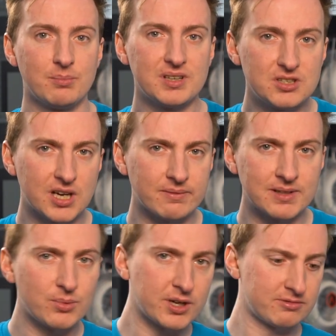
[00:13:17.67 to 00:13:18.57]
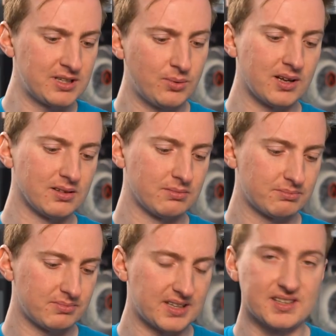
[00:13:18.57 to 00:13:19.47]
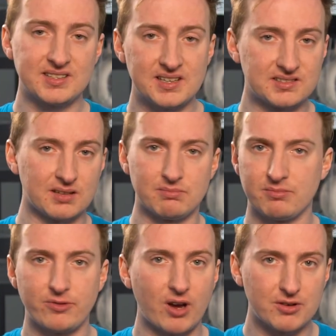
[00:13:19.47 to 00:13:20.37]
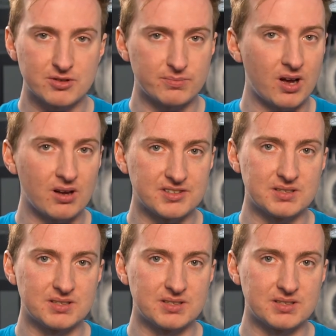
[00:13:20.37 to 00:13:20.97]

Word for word: But in general, it works really well. As I said, it's done five hundred miles.